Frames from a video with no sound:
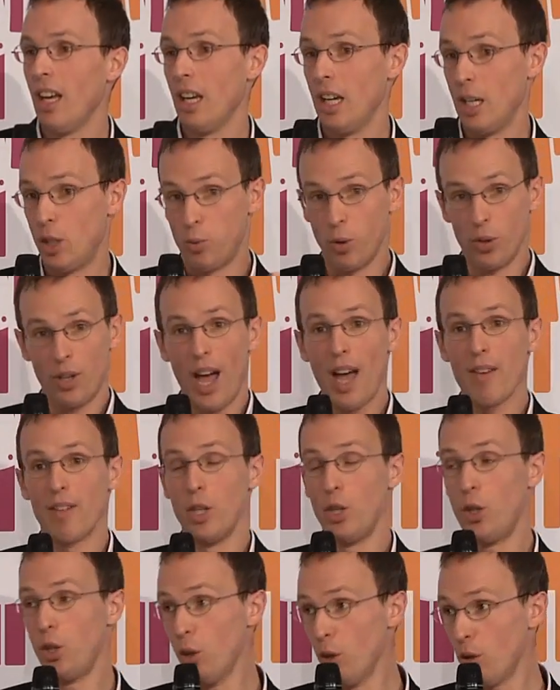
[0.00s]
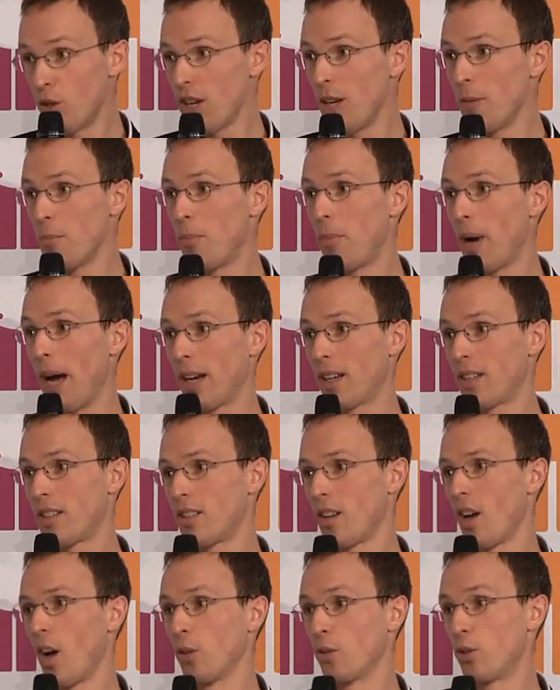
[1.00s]
It would have a huge
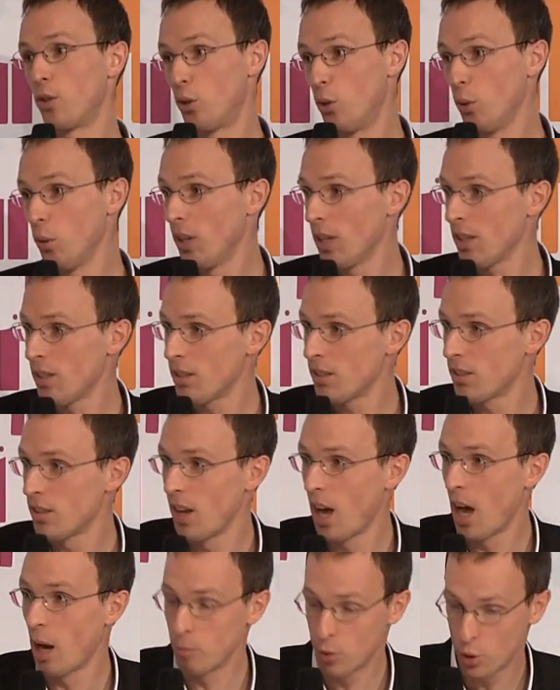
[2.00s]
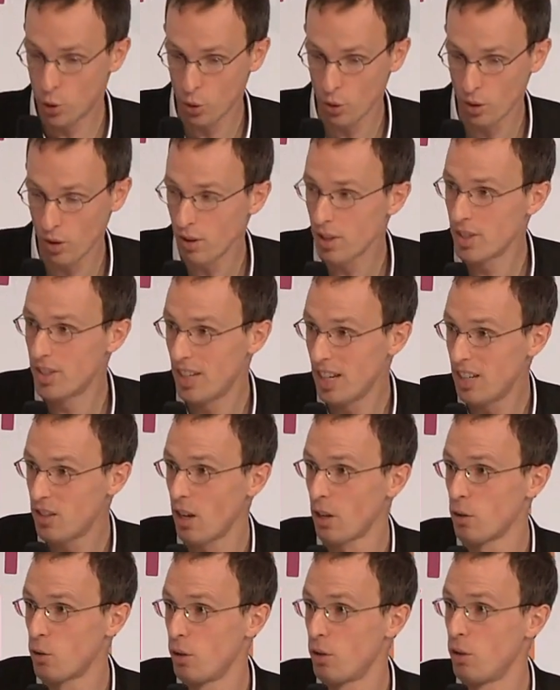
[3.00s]
impact on students, I'm sure.
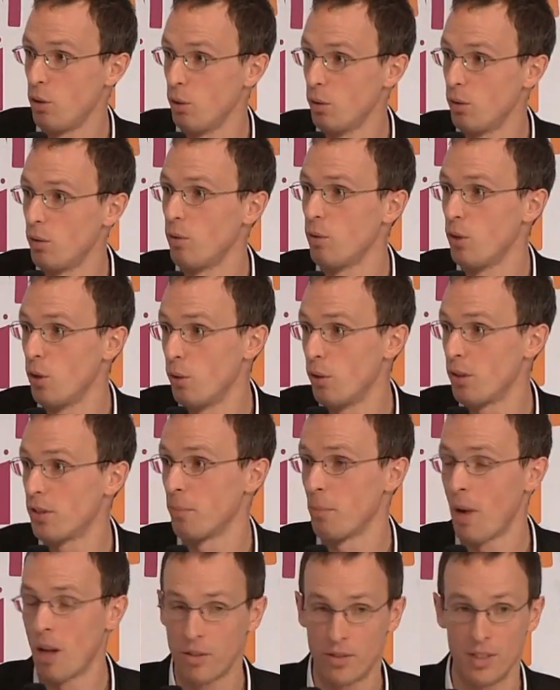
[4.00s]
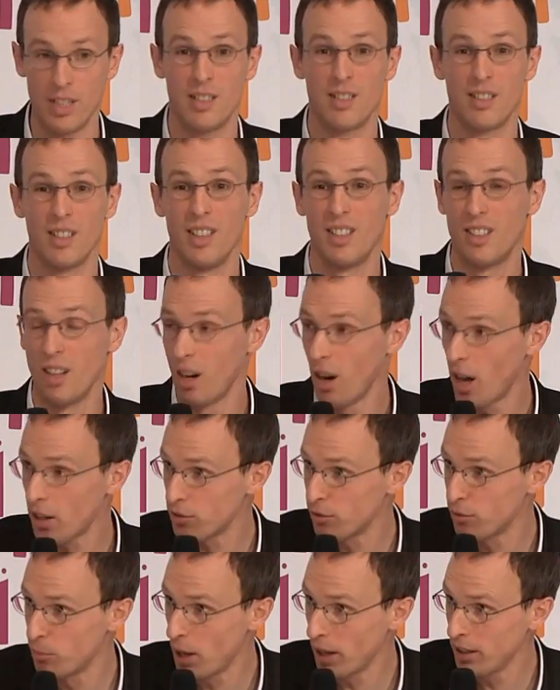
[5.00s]
600 euros a month is a lot
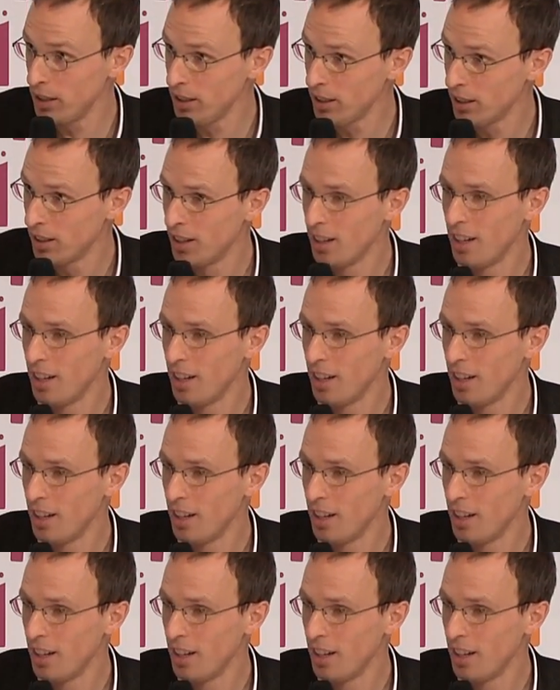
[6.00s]
of money.